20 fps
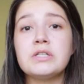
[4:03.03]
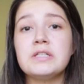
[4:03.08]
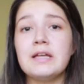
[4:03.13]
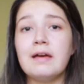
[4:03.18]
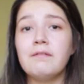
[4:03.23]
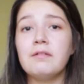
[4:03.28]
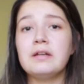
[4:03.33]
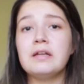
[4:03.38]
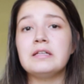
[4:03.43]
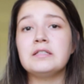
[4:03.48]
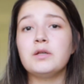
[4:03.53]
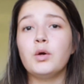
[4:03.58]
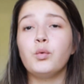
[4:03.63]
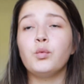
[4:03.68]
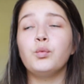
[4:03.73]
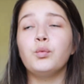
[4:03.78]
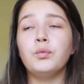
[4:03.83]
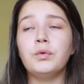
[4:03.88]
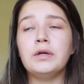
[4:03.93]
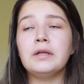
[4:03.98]
seven is a
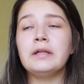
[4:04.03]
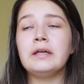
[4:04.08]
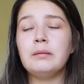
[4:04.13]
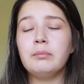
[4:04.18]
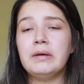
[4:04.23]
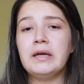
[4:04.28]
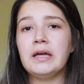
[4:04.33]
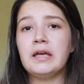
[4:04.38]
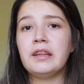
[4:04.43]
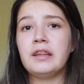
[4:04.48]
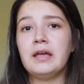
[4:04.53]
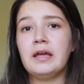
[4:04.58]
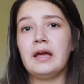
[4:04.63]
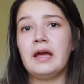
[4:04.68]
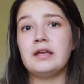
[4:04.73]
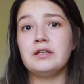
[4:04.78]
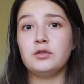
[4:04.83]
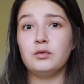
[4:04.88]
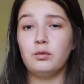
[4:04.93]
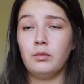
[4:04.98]
really big thing
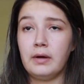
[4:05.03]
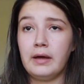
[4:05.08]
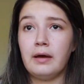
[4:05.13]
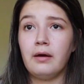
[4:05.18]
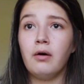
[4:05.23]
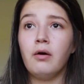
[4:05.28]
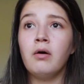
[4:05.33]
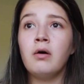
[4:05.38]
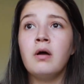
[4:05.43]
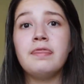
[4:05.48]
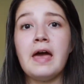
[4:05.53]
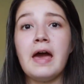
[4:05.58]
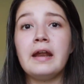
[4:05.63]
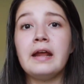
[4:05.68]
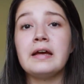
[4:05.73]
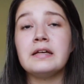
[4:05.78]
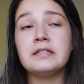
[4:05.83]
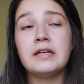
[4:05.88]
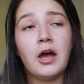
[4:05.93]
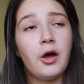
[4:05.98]
as well that
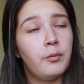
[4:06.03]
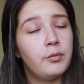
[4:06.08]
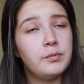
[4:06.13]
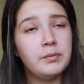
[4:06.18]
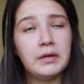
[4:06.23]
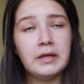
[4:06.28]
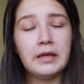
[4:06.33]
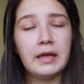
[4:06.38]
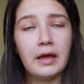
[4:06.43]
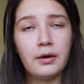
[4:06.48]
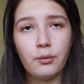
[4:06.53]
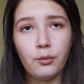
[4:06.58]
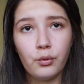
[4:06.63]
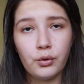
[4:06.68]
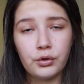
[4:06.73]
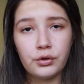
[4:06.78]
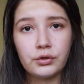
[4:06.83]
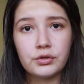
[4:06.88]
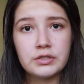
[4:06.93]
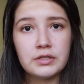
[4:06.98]
has helped me get
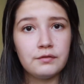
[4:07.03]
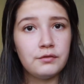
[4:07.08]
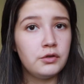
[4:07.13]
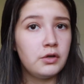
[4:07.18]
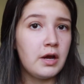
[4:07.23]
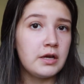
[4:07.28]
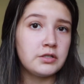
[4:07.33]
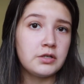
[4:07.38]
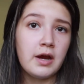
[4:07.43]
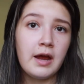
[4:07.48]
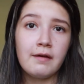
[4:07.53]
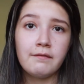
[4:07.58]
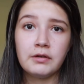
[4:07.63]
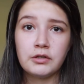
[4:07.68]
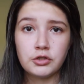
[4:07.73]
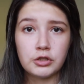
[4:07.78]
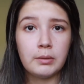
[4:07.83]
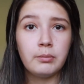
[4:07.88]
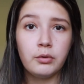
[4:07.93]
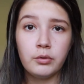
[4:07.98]
orders if you guys are
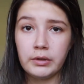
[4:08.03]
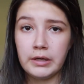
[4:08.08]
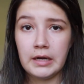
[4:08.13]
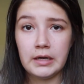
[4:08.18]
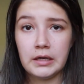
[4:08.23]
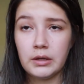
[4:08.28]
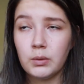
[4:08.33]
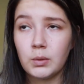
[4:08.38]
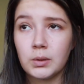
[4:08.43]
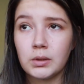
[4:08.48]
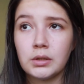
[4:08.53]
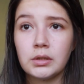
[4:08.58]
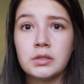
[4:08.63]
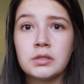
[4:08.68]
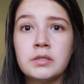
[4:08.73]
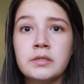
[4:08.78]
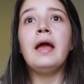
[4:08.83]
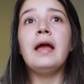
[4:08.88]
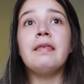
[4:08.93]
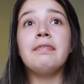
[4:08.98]
having trouble getting
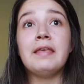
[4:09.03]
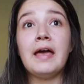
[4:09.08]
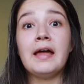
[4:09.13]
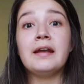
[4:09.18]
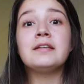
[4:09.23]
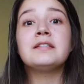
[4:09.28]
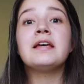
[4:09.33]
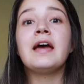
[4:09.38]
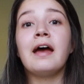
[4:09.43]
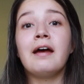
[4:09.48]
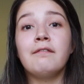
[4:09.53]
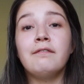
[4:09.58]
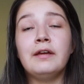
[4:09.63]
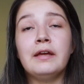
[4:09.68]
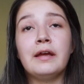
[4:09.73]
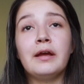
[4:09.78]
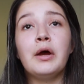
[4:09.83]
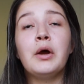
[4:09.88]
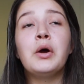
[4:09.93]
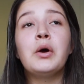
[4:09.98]
orders, and that is
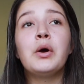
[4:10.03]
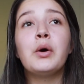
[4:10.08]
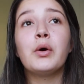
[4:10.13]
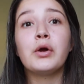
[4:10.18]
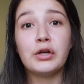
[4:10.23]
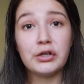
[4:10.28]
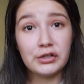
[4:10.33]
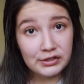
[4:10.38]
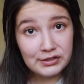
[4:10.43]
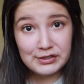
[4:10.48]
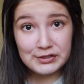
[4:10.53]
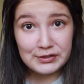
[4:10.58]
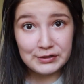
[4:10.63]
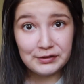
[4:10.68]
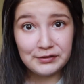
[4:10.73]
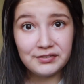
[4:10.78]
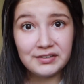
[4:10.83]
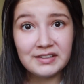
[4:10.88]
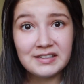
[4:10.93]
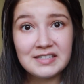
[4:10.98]
having good
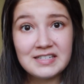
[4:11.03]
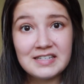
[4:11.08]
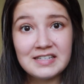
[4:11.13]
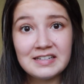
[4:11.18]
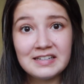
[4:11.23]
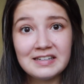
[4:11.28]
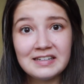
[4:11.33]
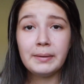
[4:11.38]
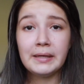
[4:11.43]
service,